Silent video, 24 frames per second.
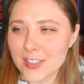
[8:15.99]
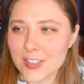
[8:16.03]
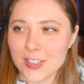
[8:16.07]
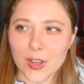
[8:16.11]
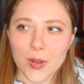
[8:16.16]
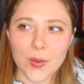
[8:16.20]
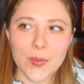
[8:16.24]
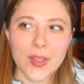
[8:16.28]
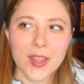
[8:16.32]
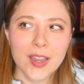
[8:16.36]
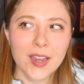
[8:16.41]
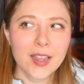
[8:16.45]

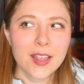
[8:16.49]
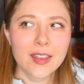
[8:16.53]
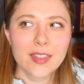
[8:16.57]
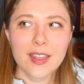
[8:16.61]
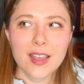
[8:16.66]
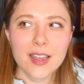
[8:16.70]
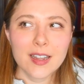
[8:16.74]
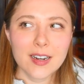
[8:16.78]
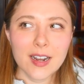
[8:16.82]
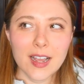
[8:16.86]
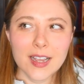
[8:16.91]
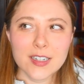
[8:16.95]
So
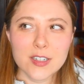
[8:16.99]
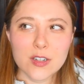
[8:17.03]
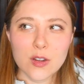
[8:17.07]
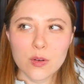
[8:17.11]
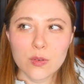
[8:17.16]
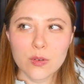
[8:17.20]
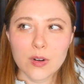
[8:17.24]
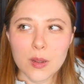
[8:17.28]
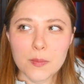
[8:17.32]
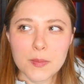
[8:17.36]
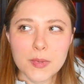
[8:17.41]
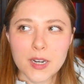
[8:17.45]
that I
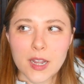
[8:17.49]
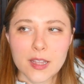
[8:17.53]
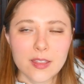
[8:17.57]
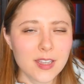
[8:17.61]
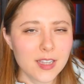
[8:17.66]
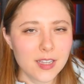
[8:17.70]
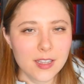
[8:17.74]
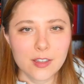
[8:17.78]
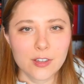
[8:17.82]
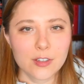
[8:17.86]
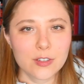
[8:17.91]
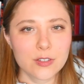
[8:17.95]

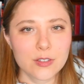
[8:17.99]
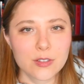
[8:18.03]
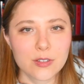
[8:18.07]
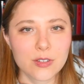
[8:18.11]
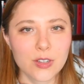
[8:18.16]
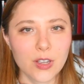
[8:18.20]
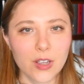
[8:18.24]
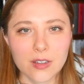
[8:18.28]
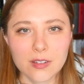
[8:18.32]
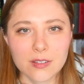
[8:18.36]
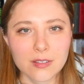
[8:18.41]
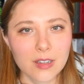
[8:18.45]
think he looks
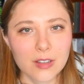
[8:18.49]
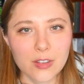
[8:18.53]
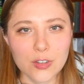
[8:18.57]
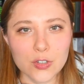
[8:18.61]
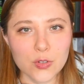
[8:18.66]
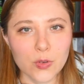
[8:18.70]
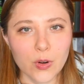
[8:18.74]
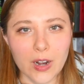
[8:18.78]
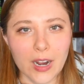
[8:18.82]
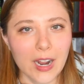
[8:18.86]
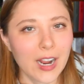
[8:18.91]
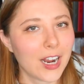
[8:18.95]
good in the
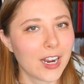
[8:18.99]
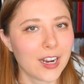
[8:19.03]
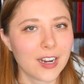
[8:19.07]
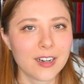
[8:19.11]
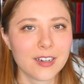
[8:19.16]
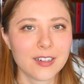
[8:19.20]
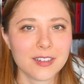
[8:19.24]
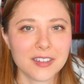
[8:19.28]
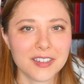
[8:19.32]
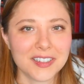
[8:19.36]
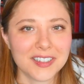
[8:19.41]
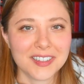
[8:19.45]
short
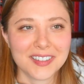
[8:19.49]
hair.